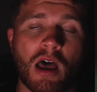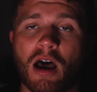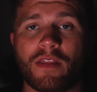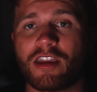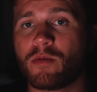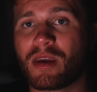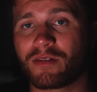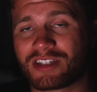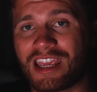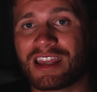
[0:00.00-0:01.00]
that you may
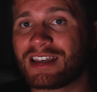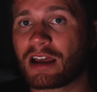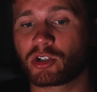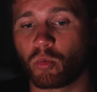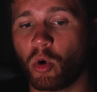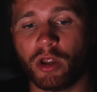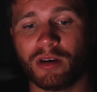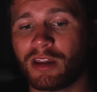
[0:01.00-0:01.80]
have taken down to 1.